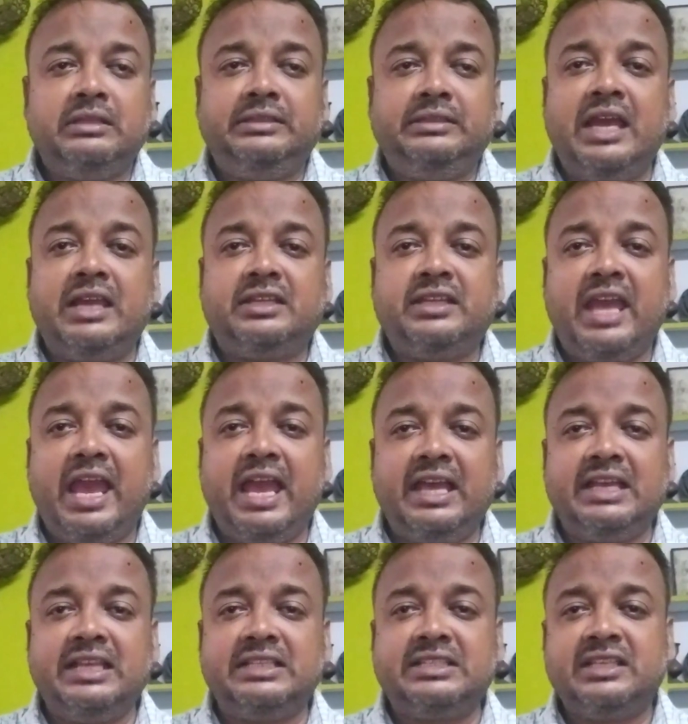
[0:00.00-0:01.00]
that
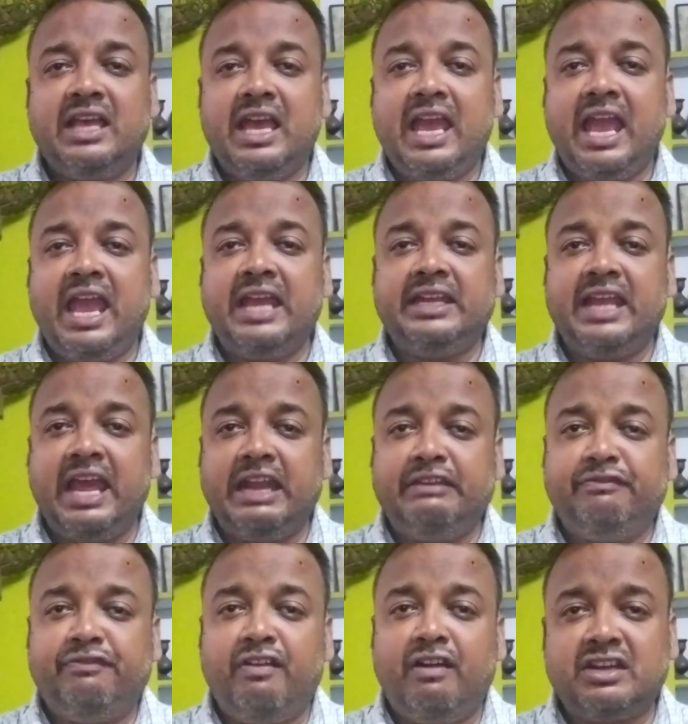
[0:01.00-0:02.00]
has an
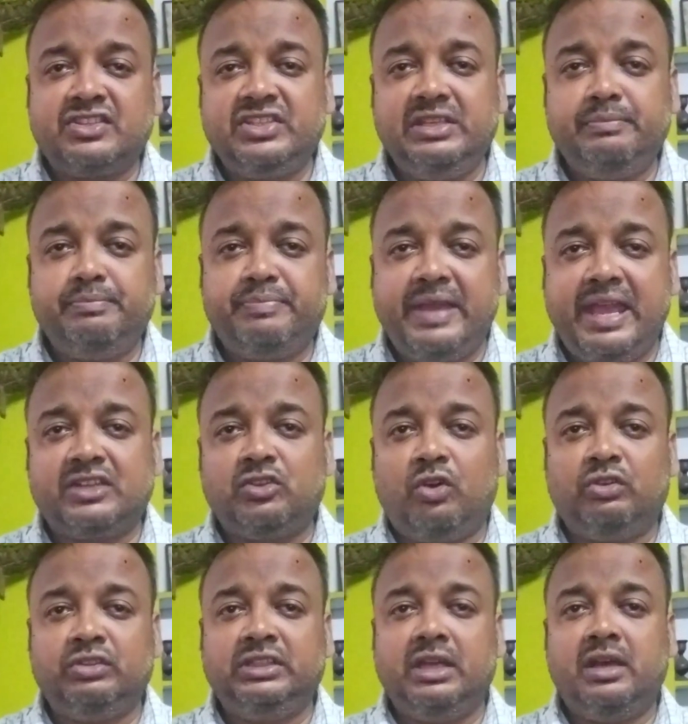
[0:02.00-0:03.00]
adverse impact
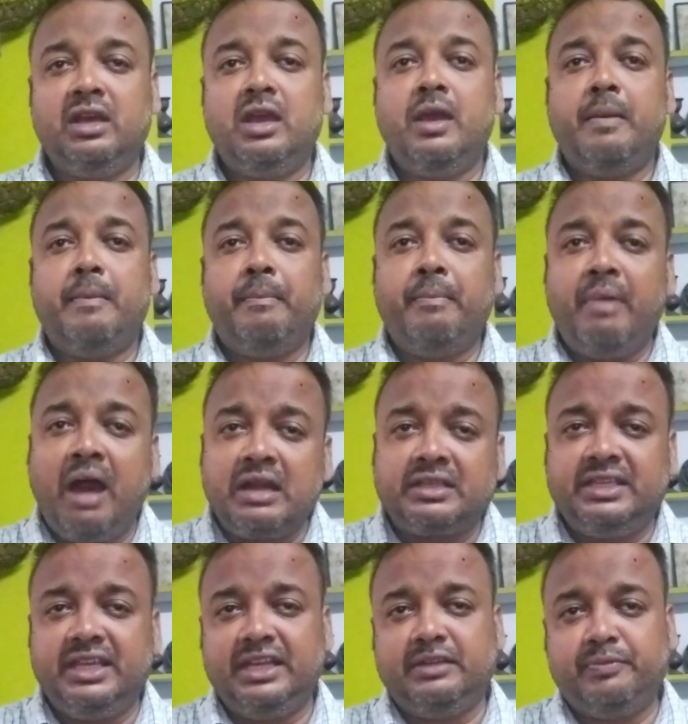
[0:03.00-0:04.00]
on the
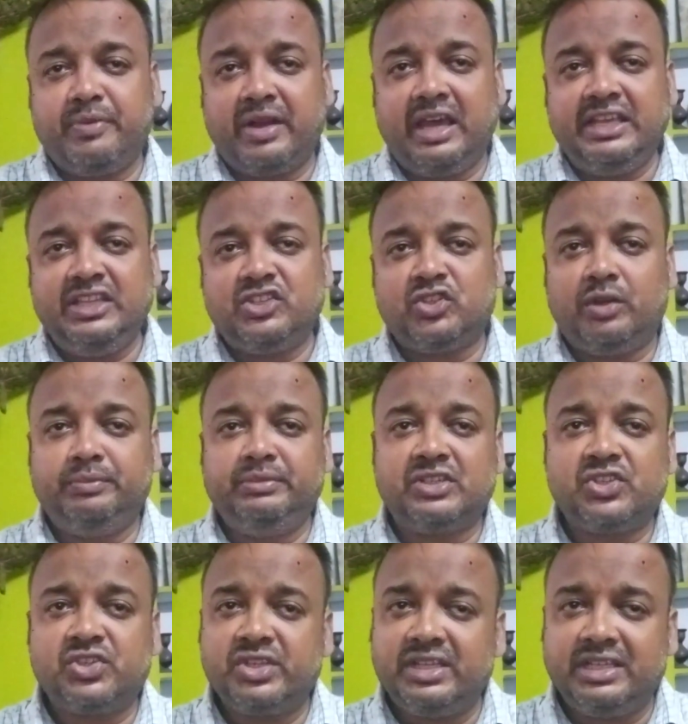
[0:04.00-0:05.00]
market price of
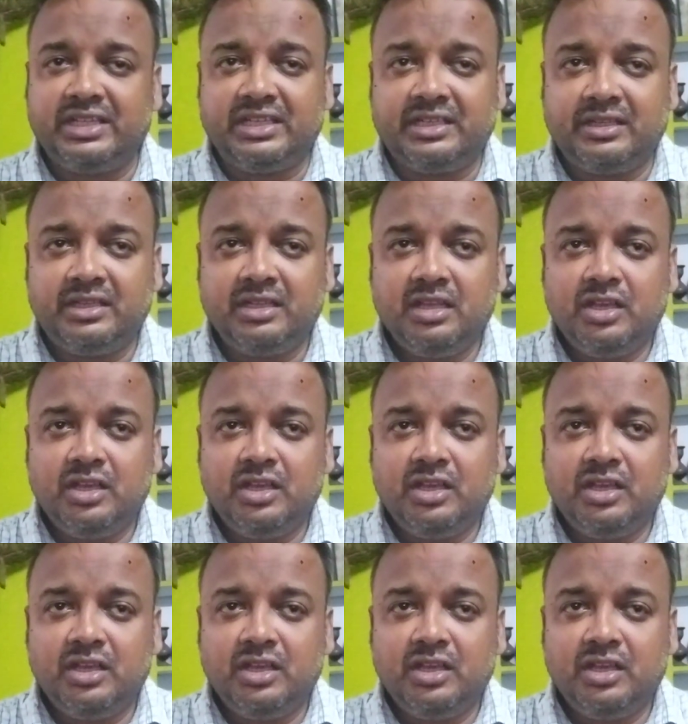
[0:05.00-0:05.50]
the share.